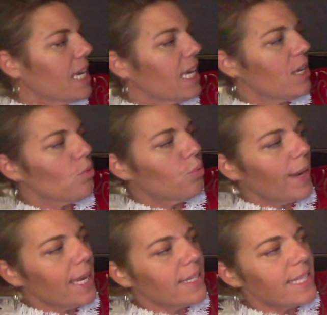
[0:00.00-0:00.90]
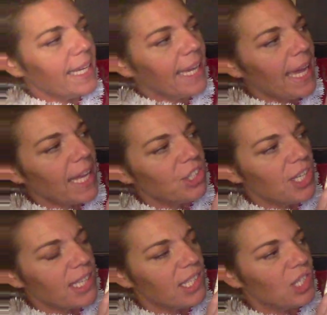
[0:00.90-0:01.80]
He ran to catch
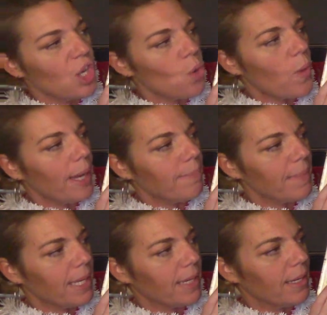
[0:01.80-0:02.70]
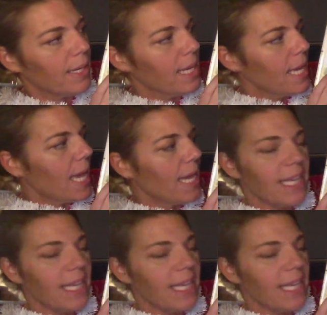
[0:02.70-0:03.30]
his snow-white mitten, and